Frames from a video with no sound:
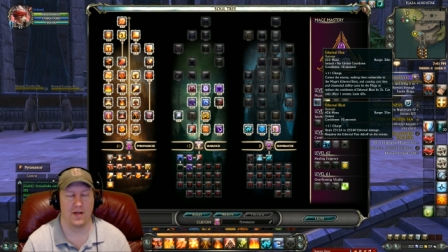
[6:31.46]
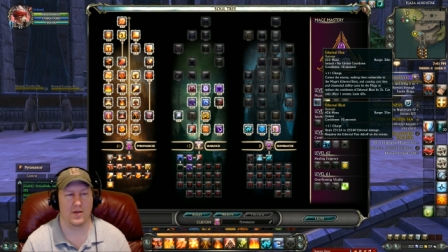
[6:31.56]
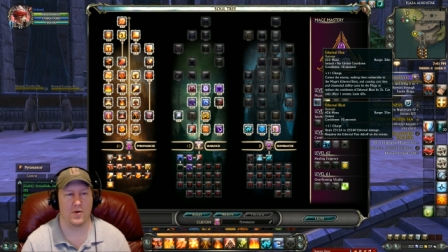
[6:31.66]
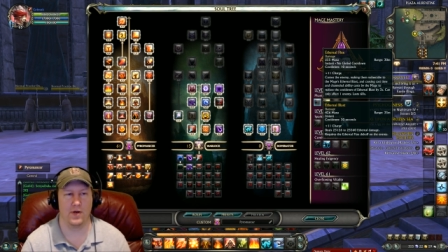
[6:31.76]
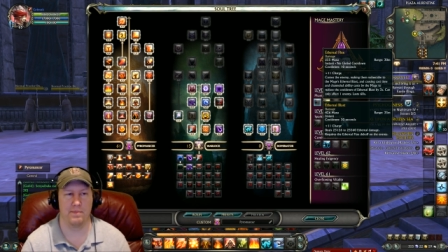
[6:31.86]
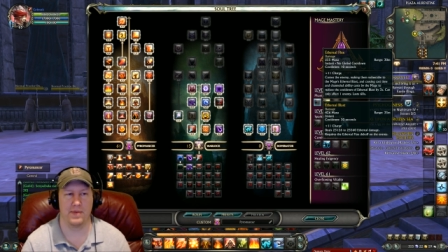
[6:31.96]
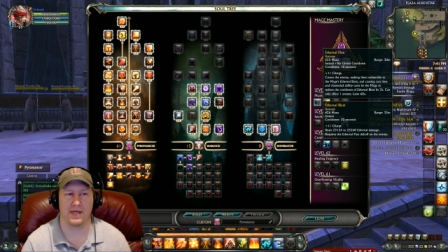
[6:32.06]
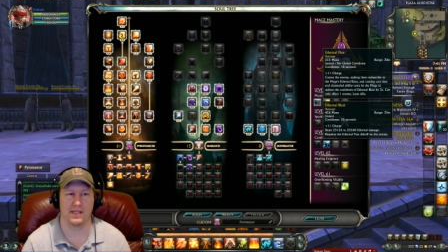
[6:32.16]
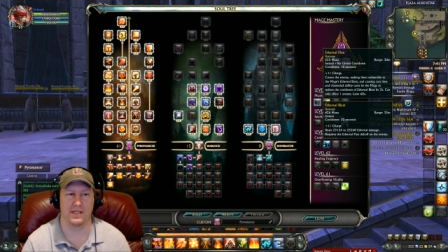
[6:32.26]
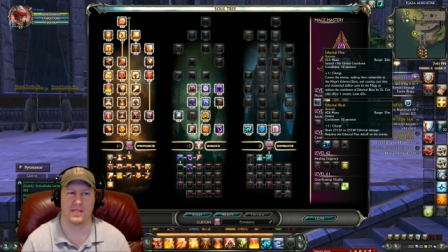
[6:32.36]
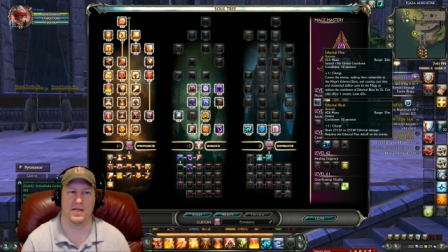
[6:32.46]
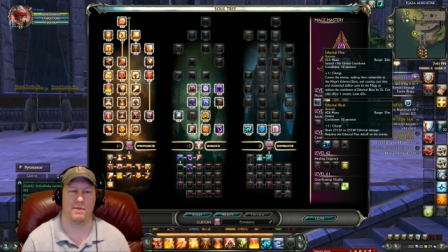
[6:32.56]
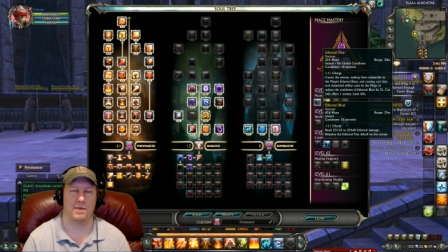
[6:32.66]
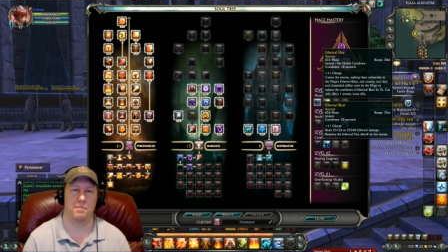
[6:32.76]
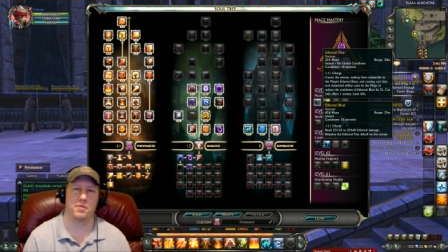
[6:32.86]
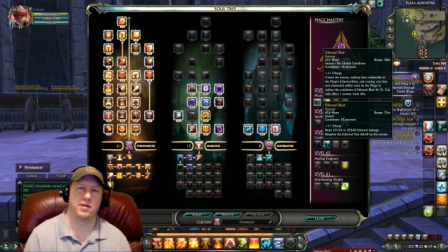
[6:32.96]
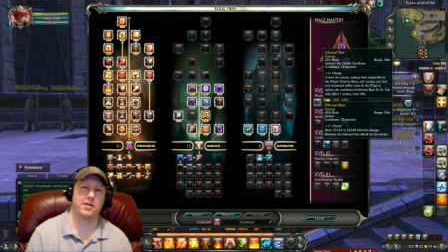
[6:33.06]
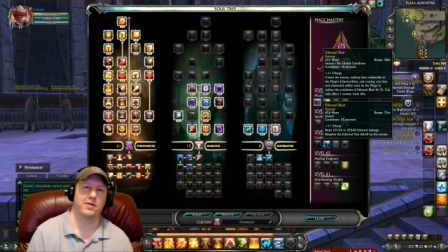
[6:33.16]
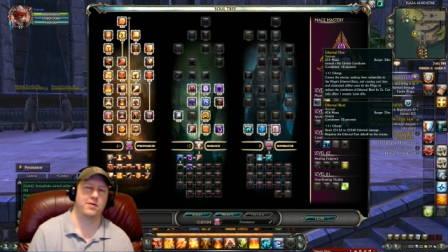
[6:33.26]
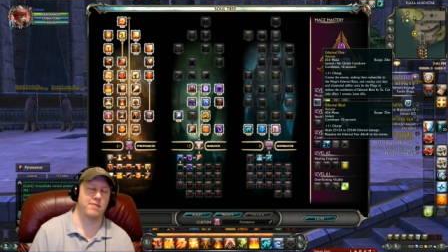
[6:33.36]
go ahead and pick this up and put
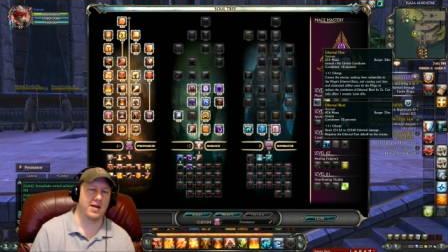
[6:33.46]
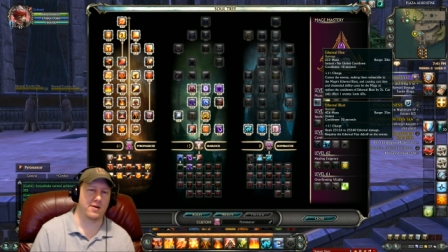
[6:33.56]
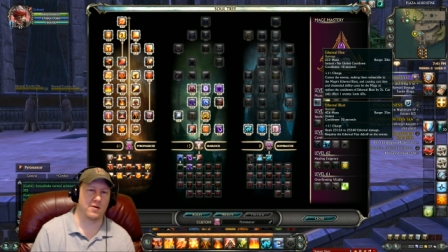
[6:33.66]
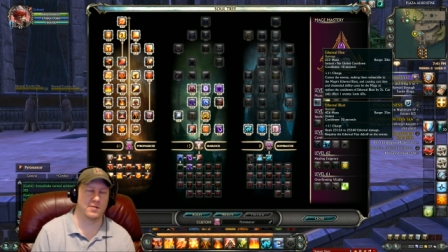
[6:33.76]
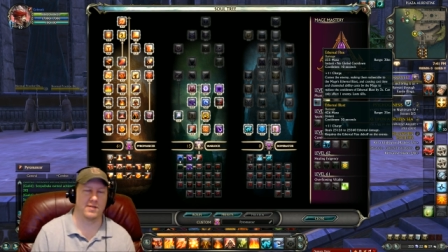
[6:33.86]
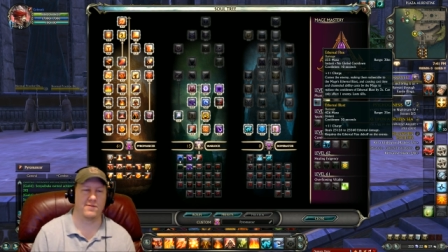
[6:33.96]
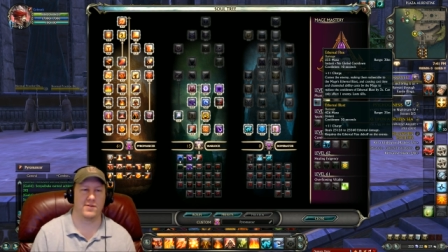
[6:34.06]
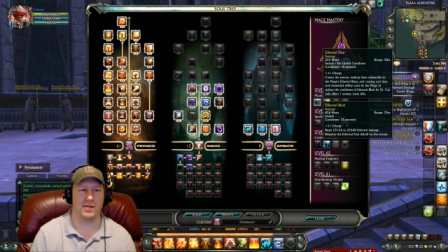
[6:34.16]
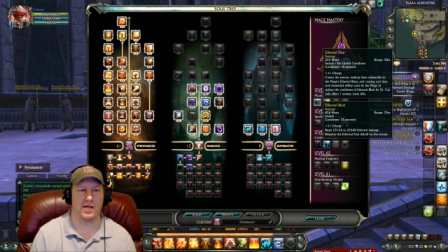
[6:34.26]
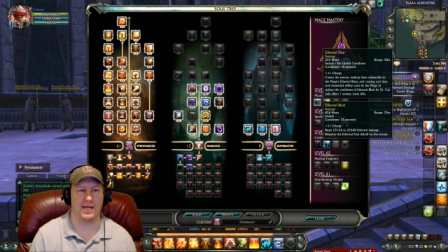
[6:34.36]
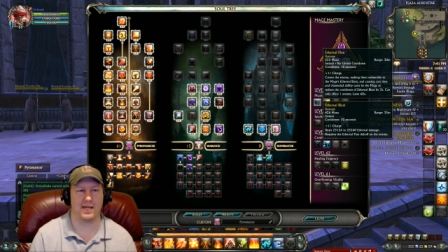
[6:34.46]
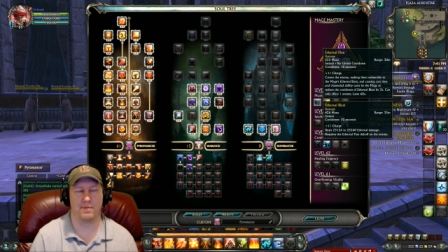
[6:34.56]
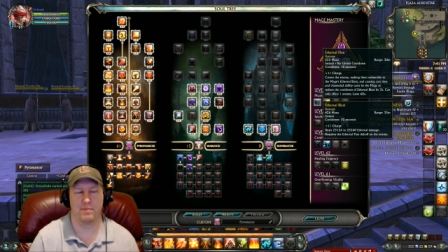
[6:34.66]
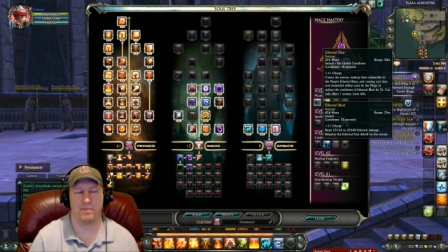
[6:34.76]
it in your macros if you like,